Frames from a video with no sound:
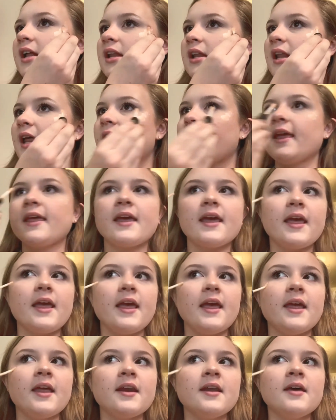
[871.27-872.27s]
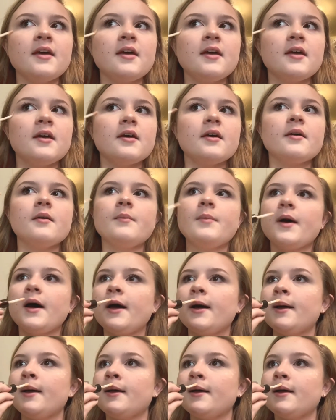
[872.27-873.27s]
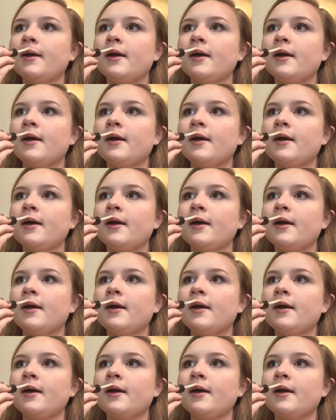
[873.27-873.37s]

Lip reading: like in, but